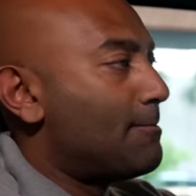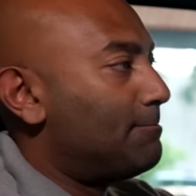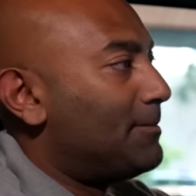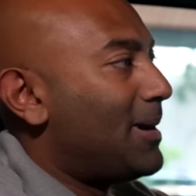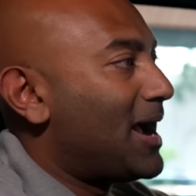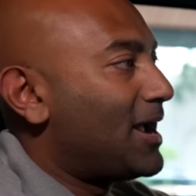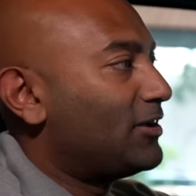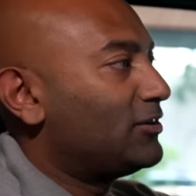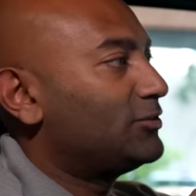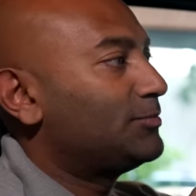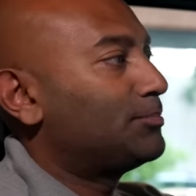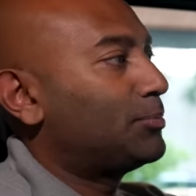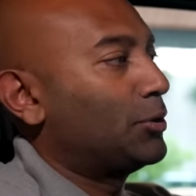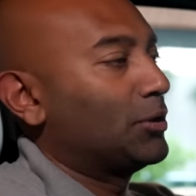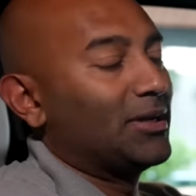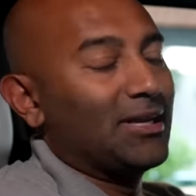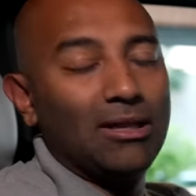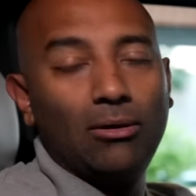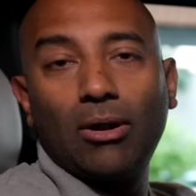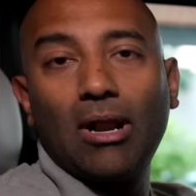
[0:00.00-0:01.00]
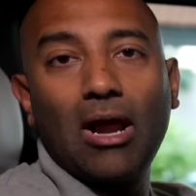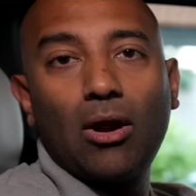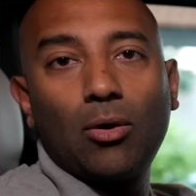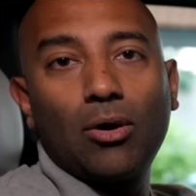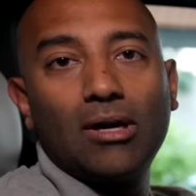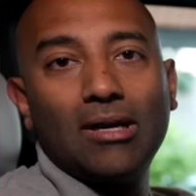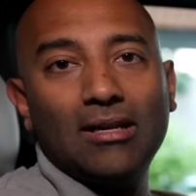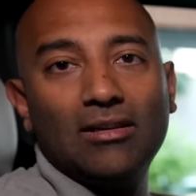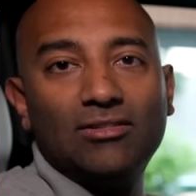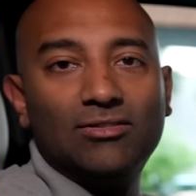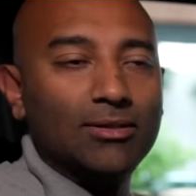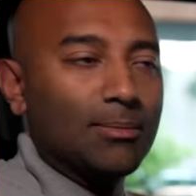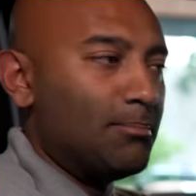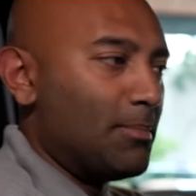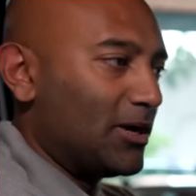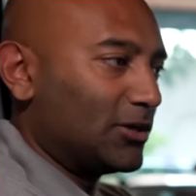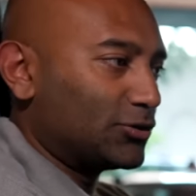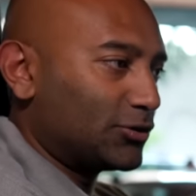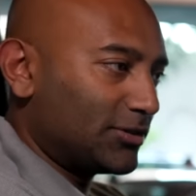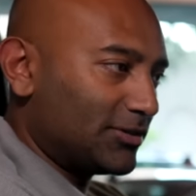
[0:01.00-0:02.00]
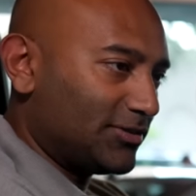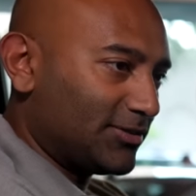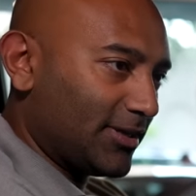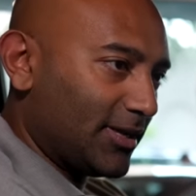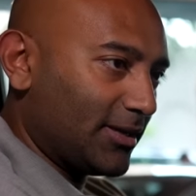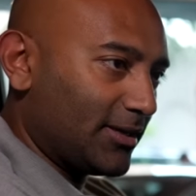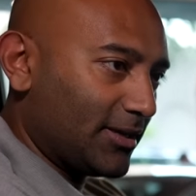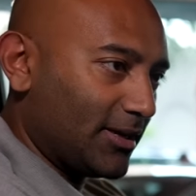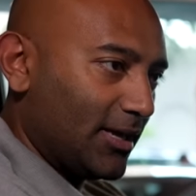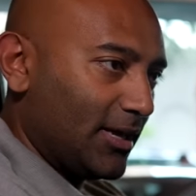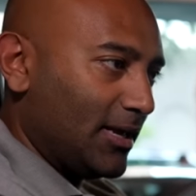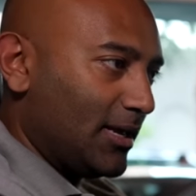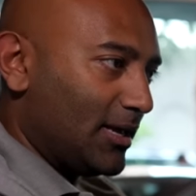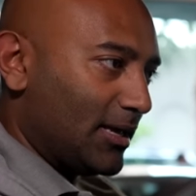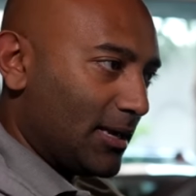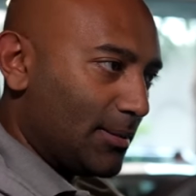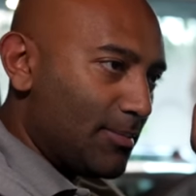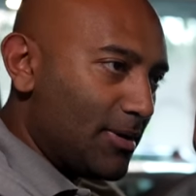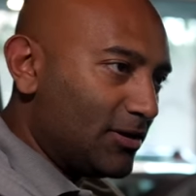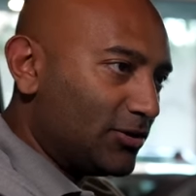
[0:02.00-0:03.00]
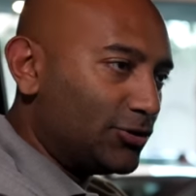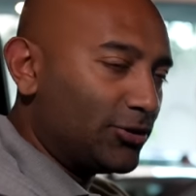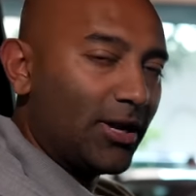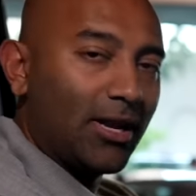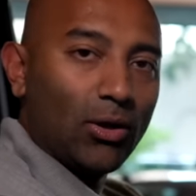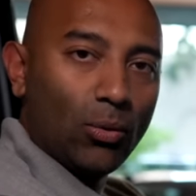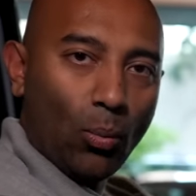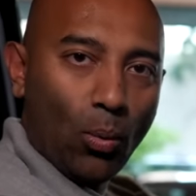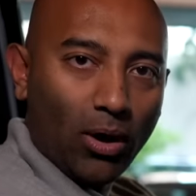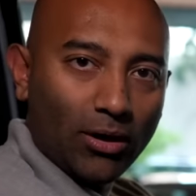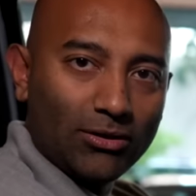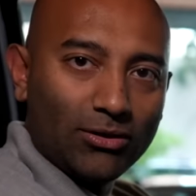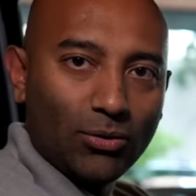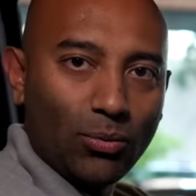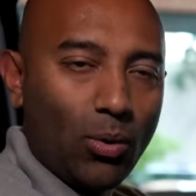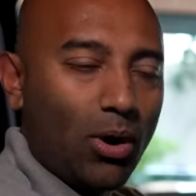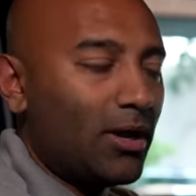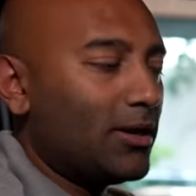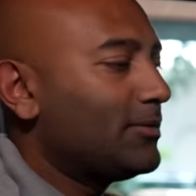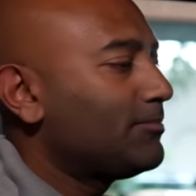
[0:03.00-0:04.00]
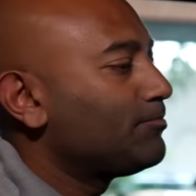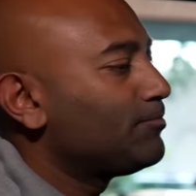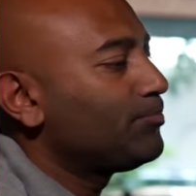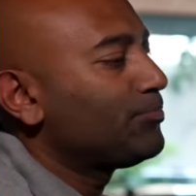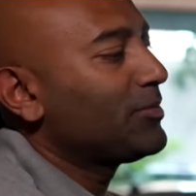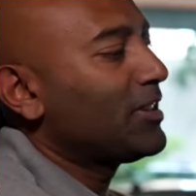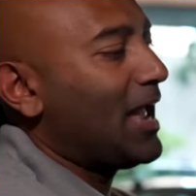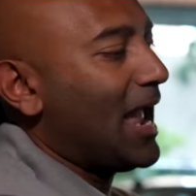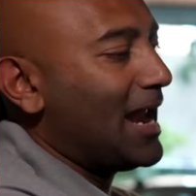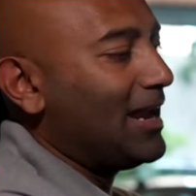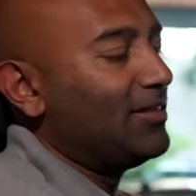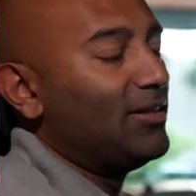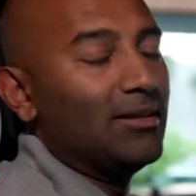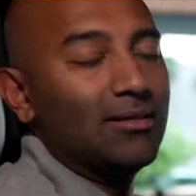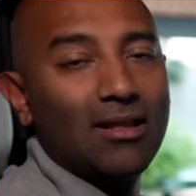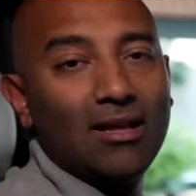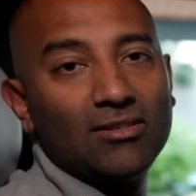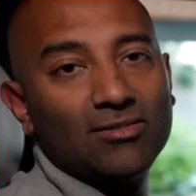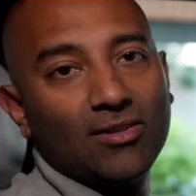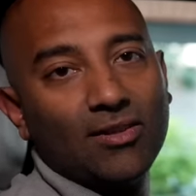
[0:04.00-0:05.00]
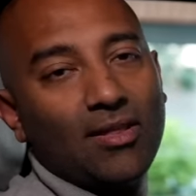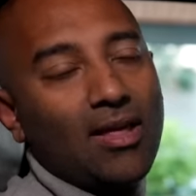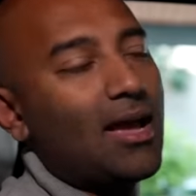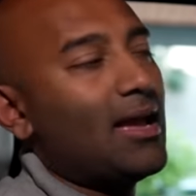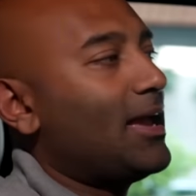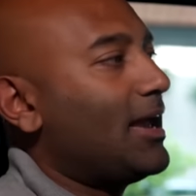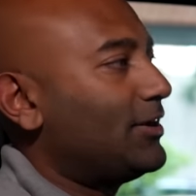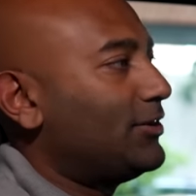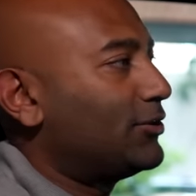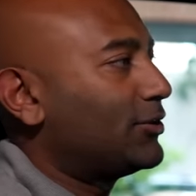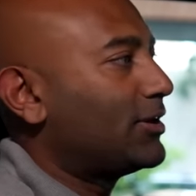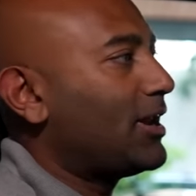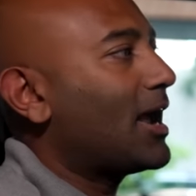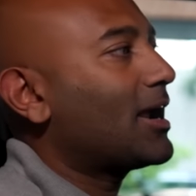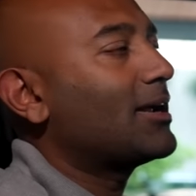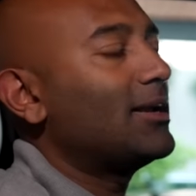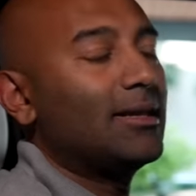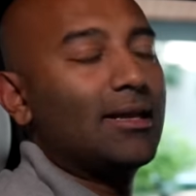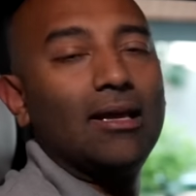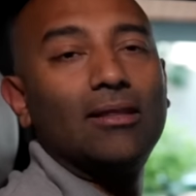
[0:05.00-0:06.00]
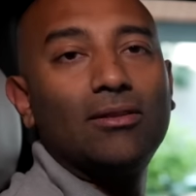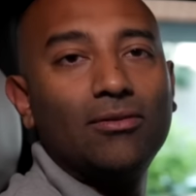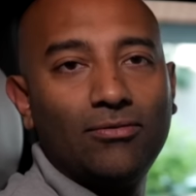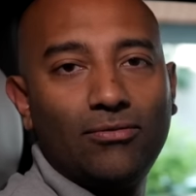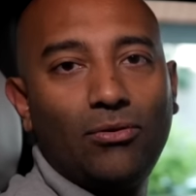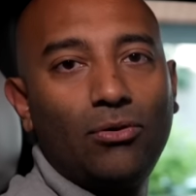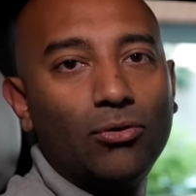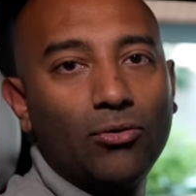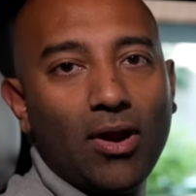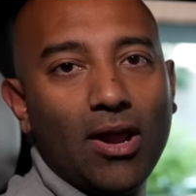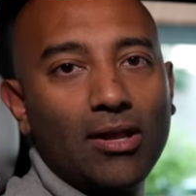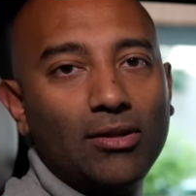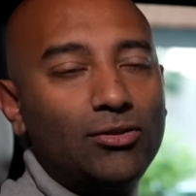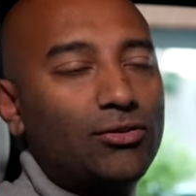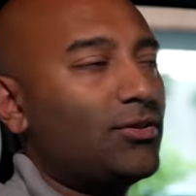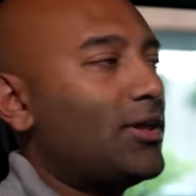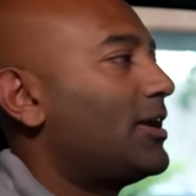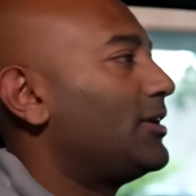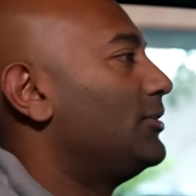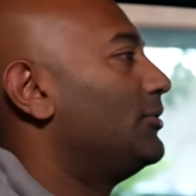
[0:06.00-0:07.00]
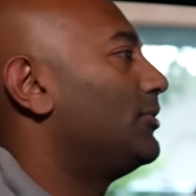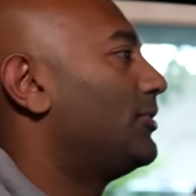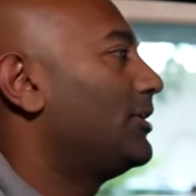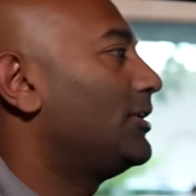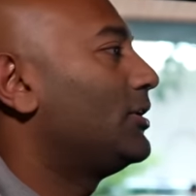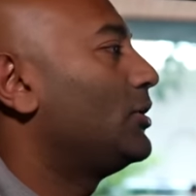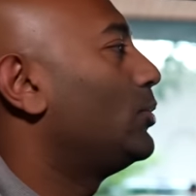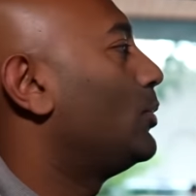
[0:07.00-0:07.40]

miles per kilowatt hour is the measuring stick. It means you're getting one to one. Anything less than that, and you're not going to get the full range that you think